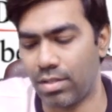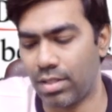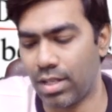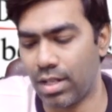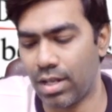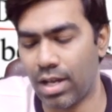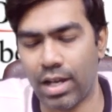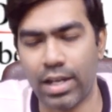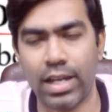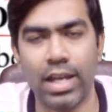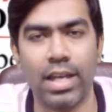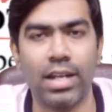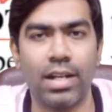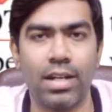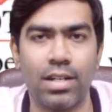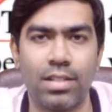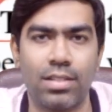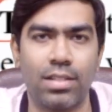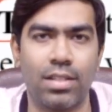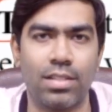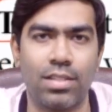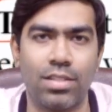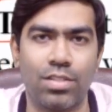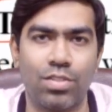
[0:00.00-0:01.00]
then again it
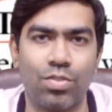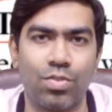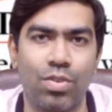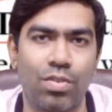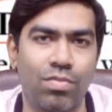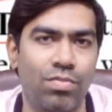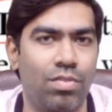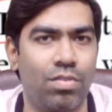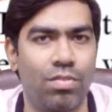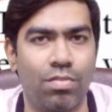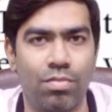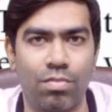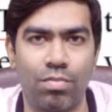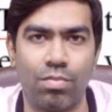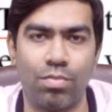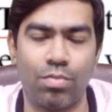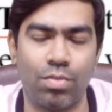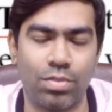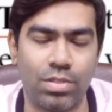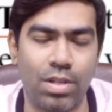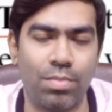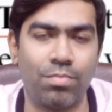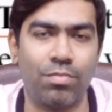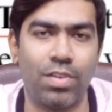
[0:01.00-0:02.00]
is suggestive of
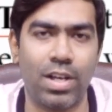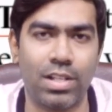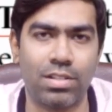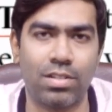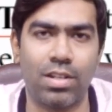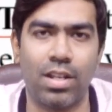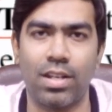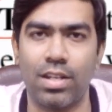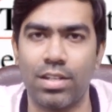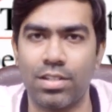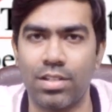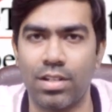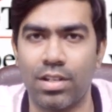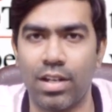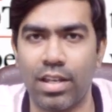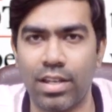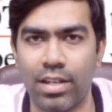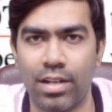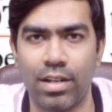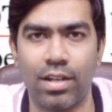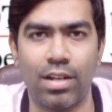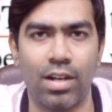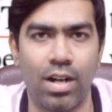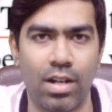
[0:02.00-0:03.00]
some vascular lesion
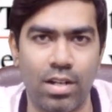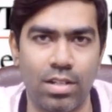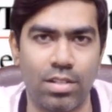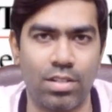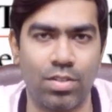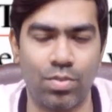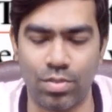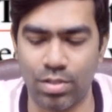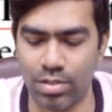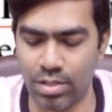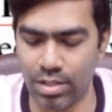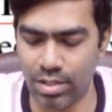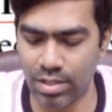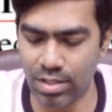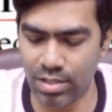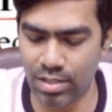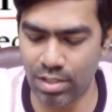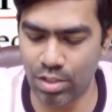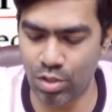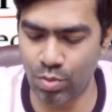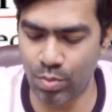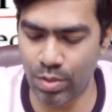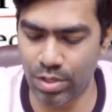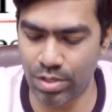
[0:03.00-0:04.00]
like renal artery stenosis. In this
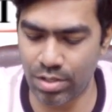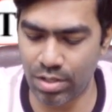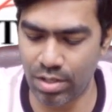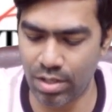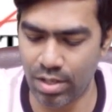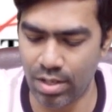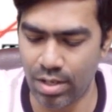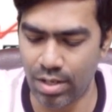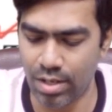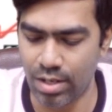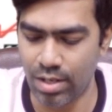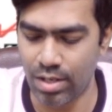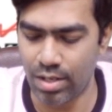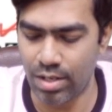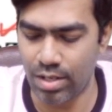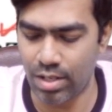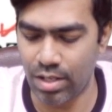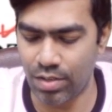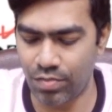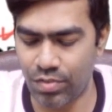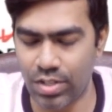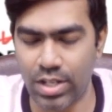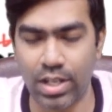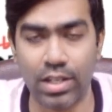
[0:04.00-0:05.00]
situation,
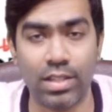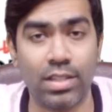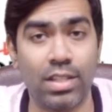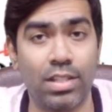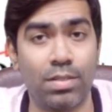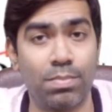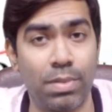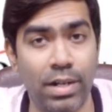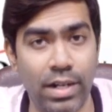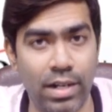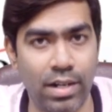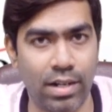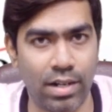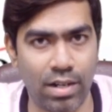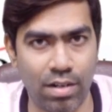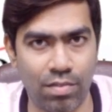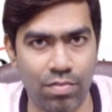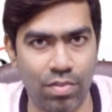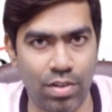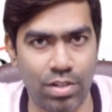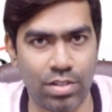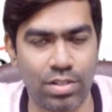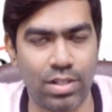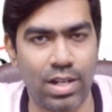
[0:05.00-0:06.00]
if you take the split renal
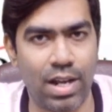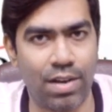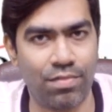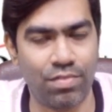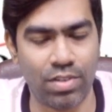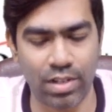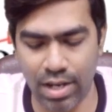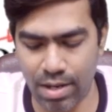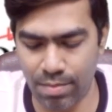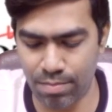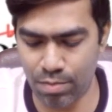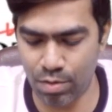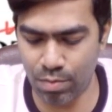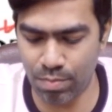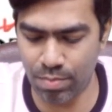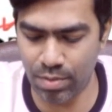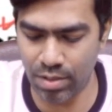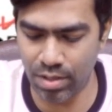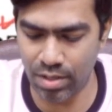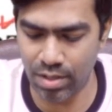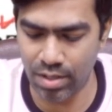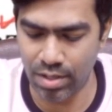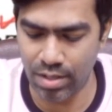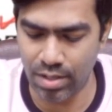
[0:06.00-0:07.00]
function after
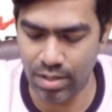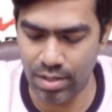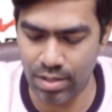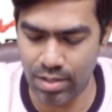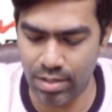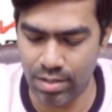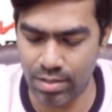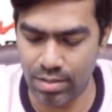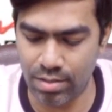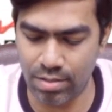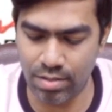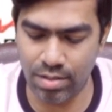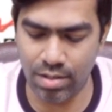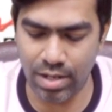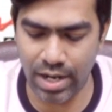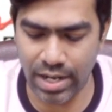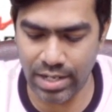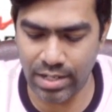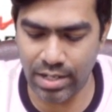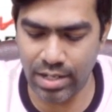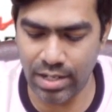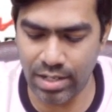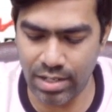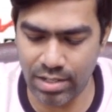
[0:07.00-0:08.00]
captopril, the
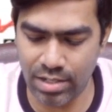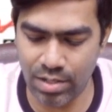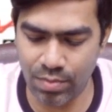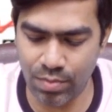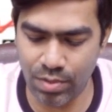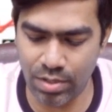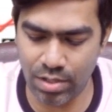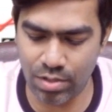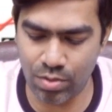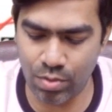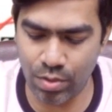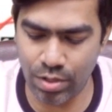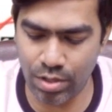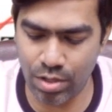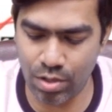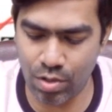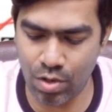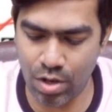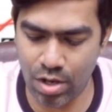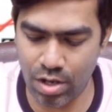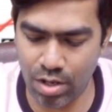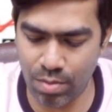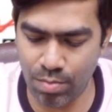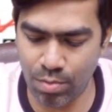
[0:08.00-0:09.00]
right kidney is the one that's going to
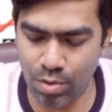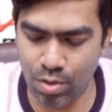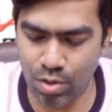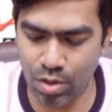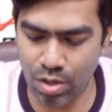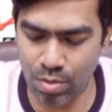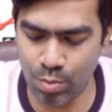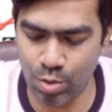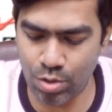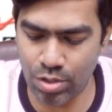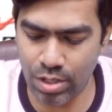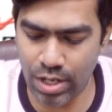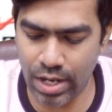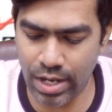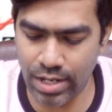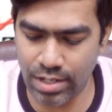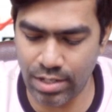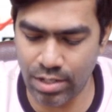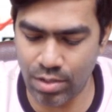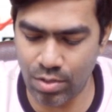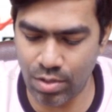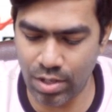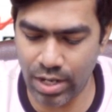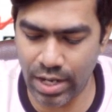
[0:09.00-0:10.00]
contribute to almost
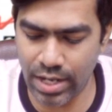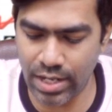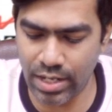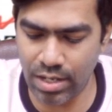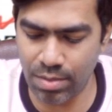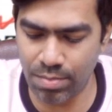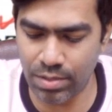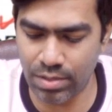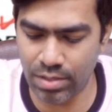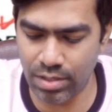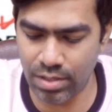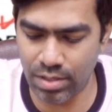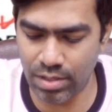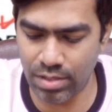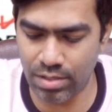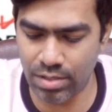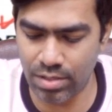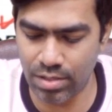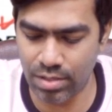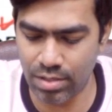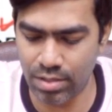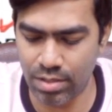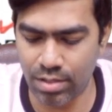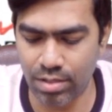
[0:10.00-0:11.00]
80 to 90
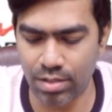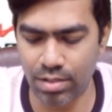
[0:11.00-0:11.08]
percentage